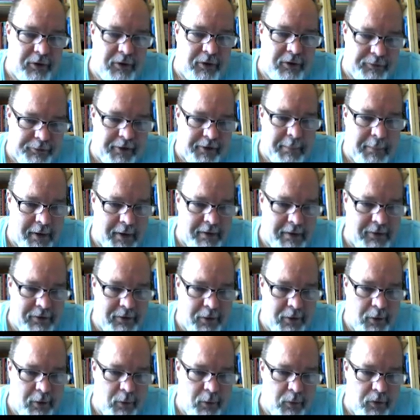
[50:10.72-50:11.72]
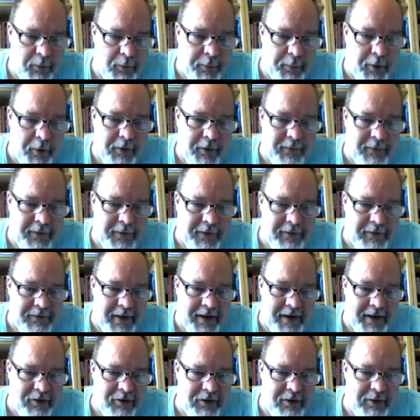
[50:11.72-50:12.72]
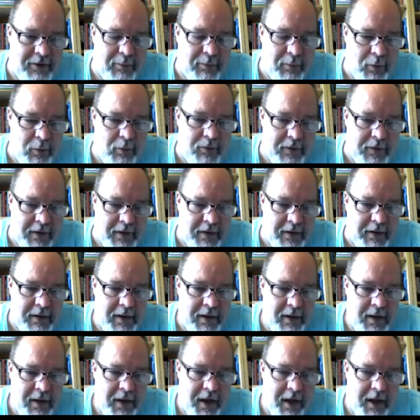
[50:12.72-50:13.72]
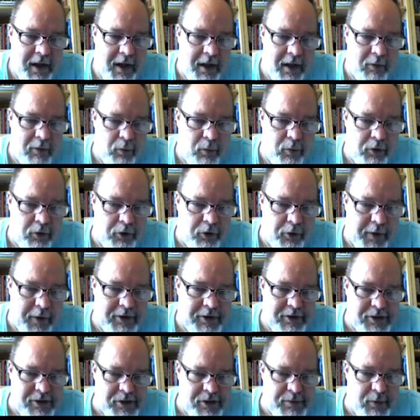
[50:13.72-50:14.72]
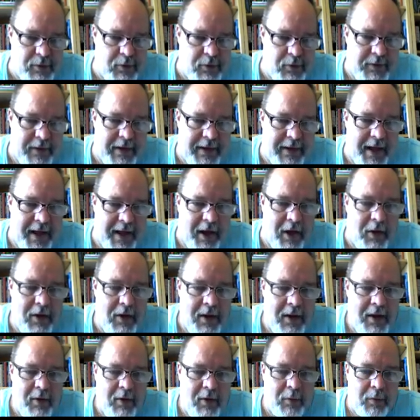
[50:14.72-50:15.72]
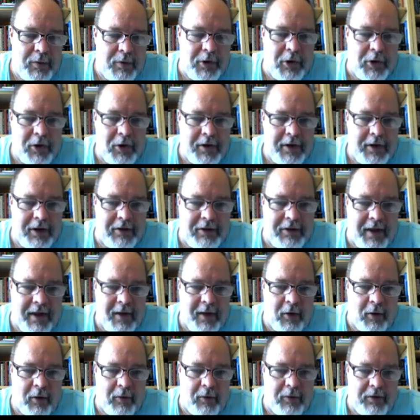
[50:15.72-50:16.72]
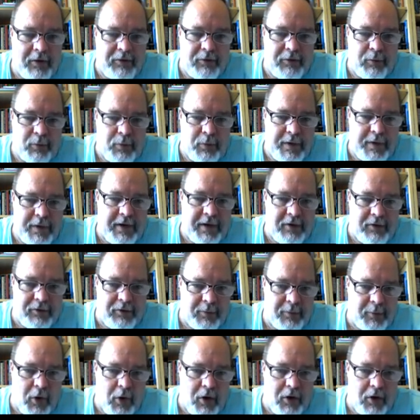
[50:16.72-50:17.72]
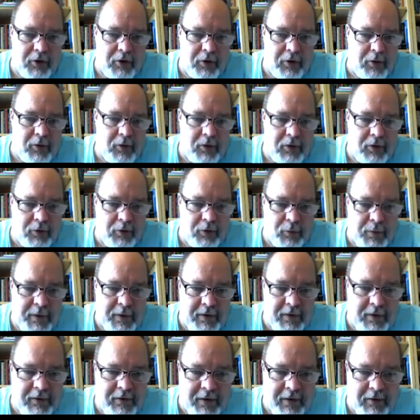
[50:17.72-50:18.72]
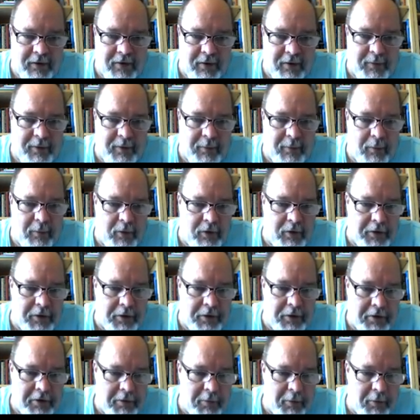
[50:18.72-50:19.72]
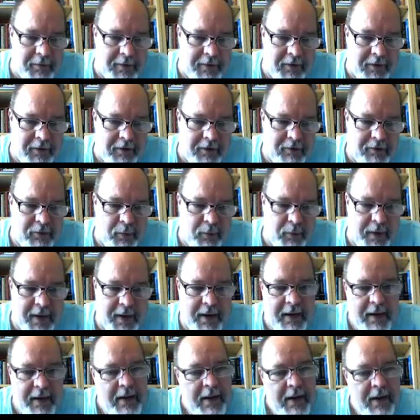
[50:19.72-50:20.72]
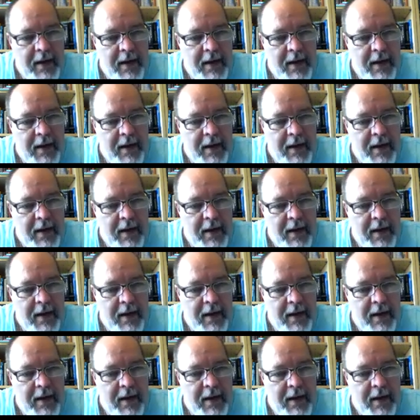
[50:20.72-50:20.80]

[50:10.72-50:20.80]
part. So the part that's actually moving uh, the direction it's moving. Now, when you look at the tail, this reeks from cartoon. This reeks like something clearly moving this way